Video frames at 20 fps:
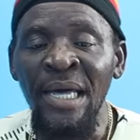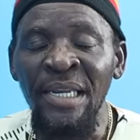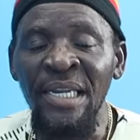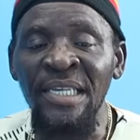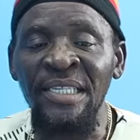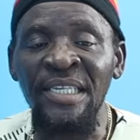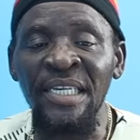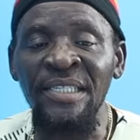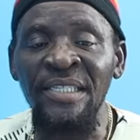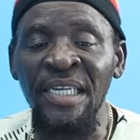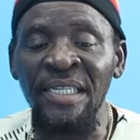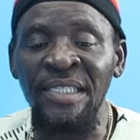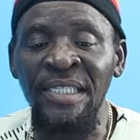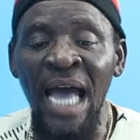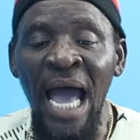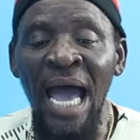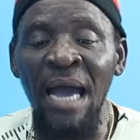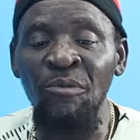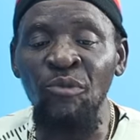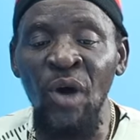this is the
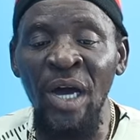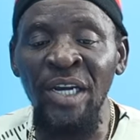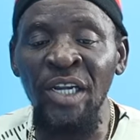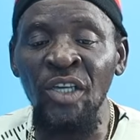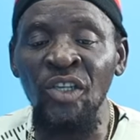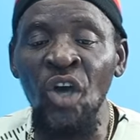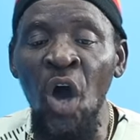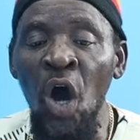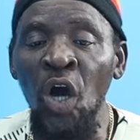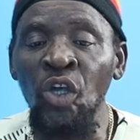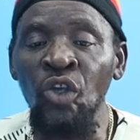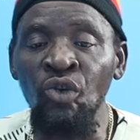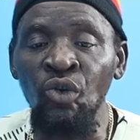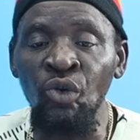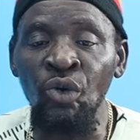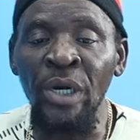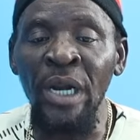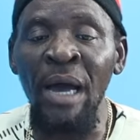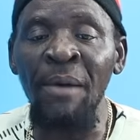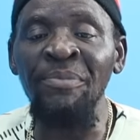time when the young
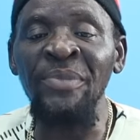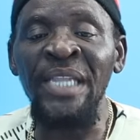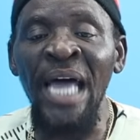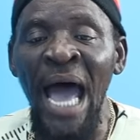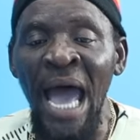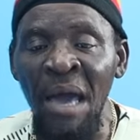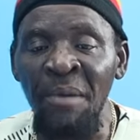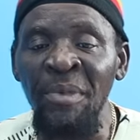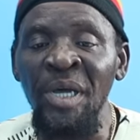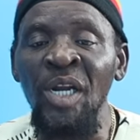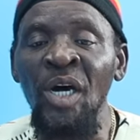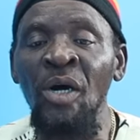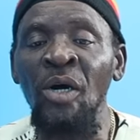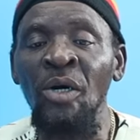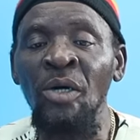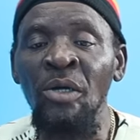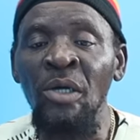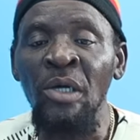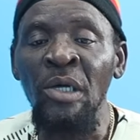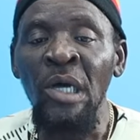youth them time, you know.
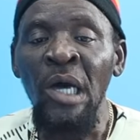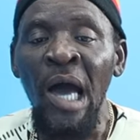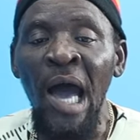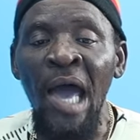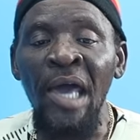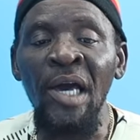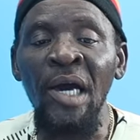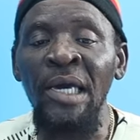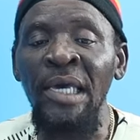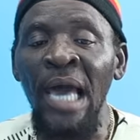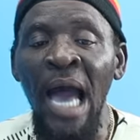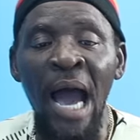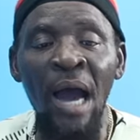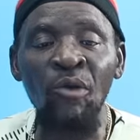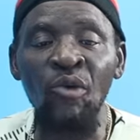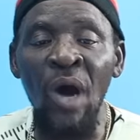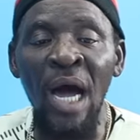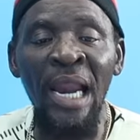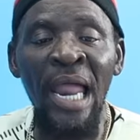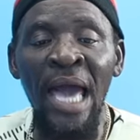Mm -hmm. And you
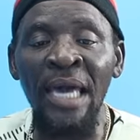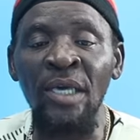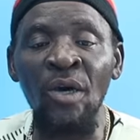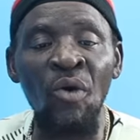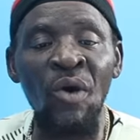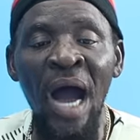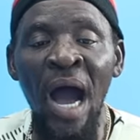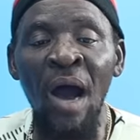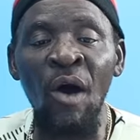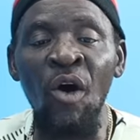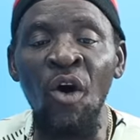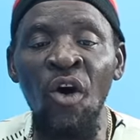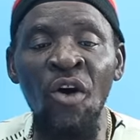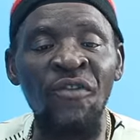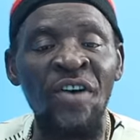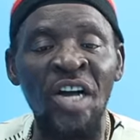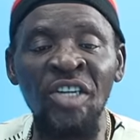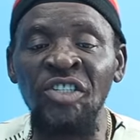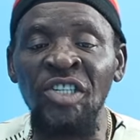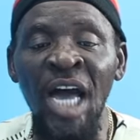can't go like you want to
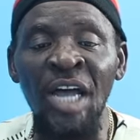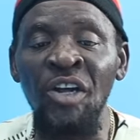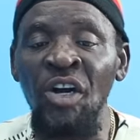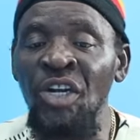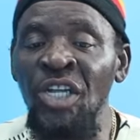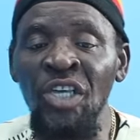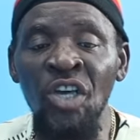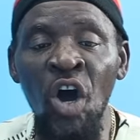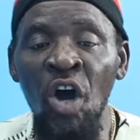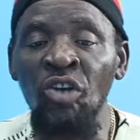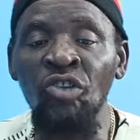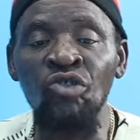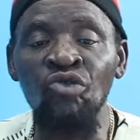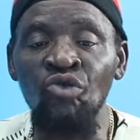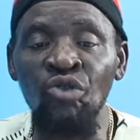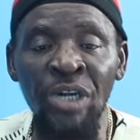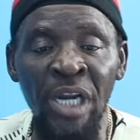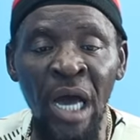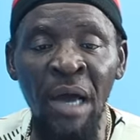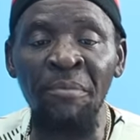overshadow the young
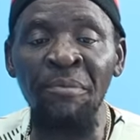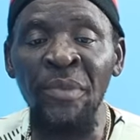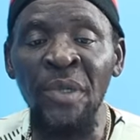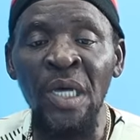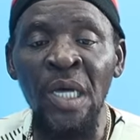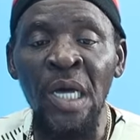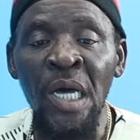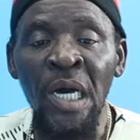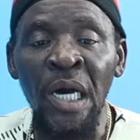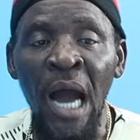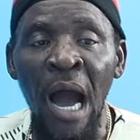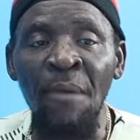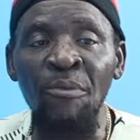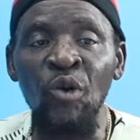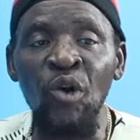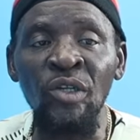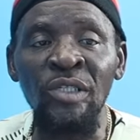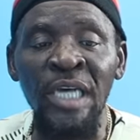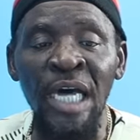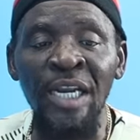youth them. Because
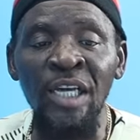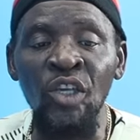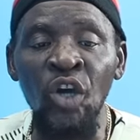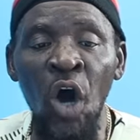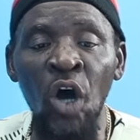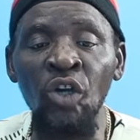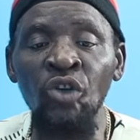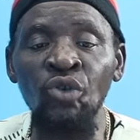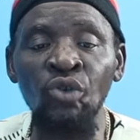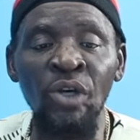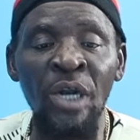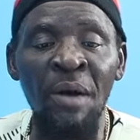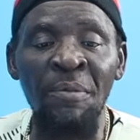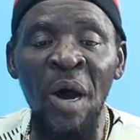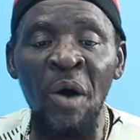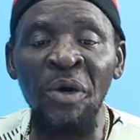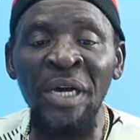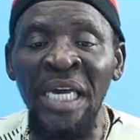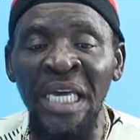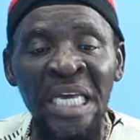most of the young youth
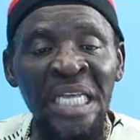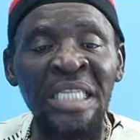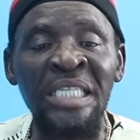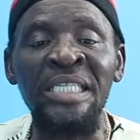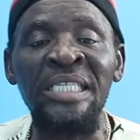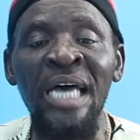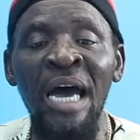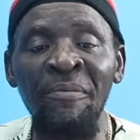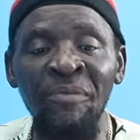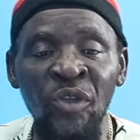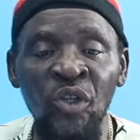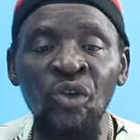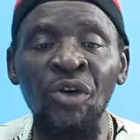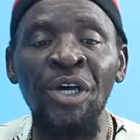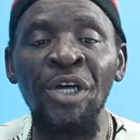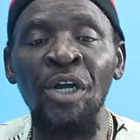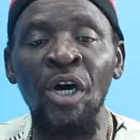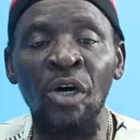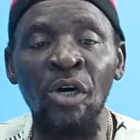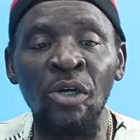and our kids them too,
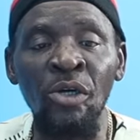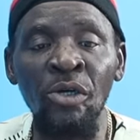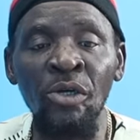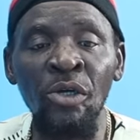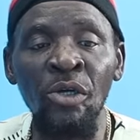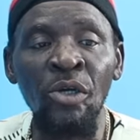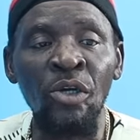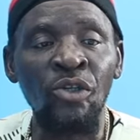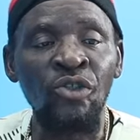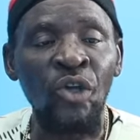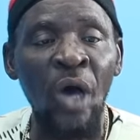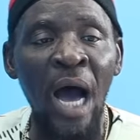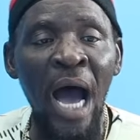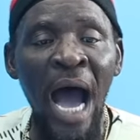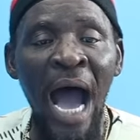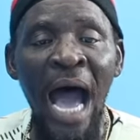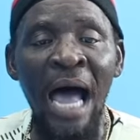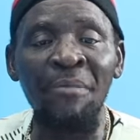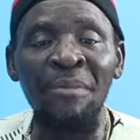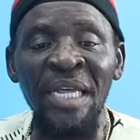you know. Yeah. And so
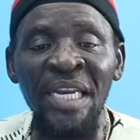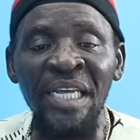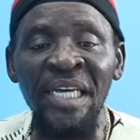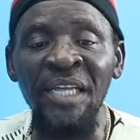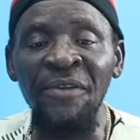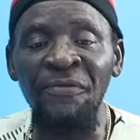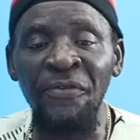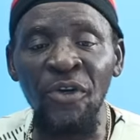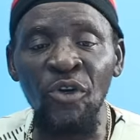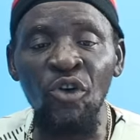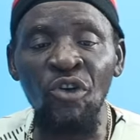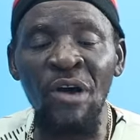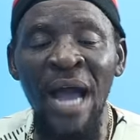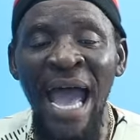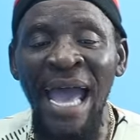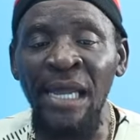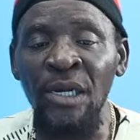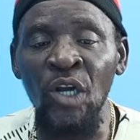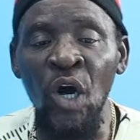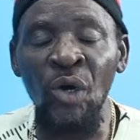all me need to do
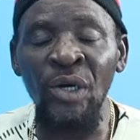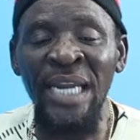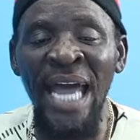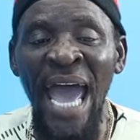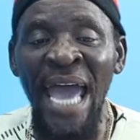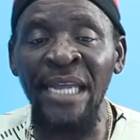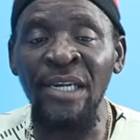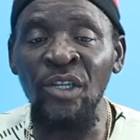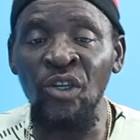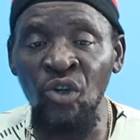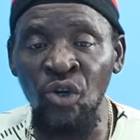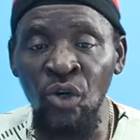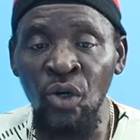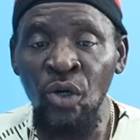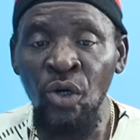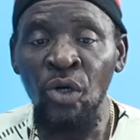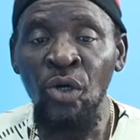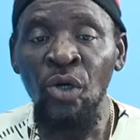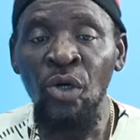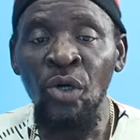right now in I know,
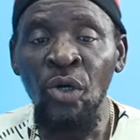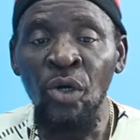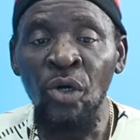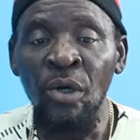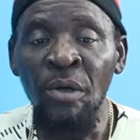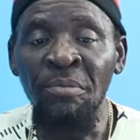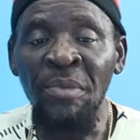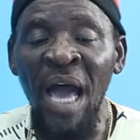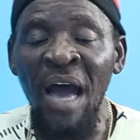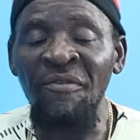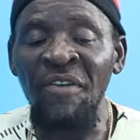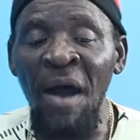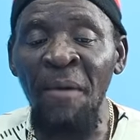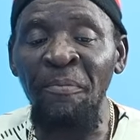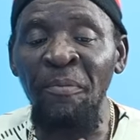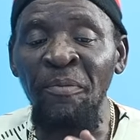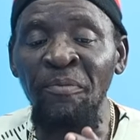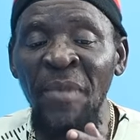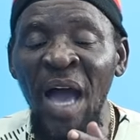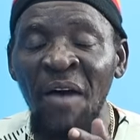me have
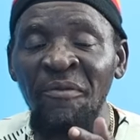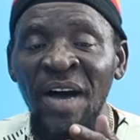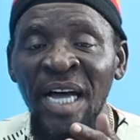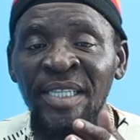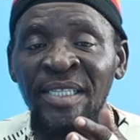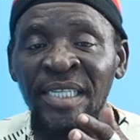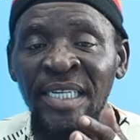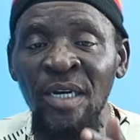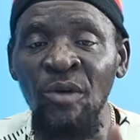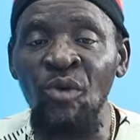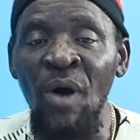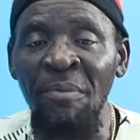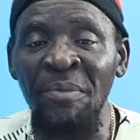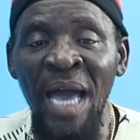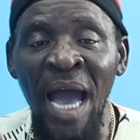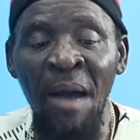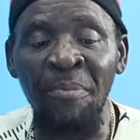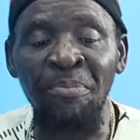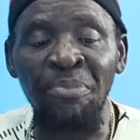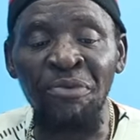a, me have a thing where
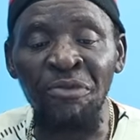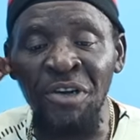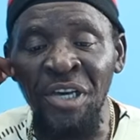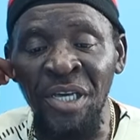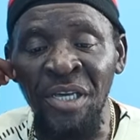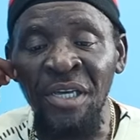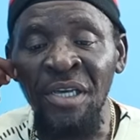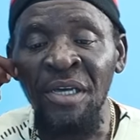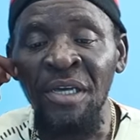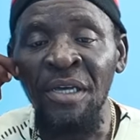me I pray